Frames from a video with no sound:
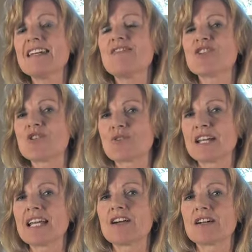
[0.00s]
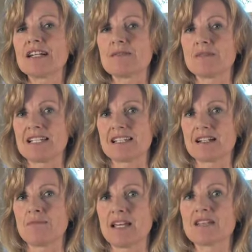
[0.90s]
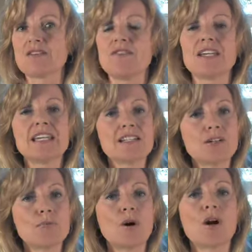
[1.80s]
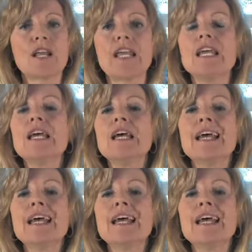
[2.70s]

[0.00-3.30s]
if you're drinking on an empty stomach. So if you get to a party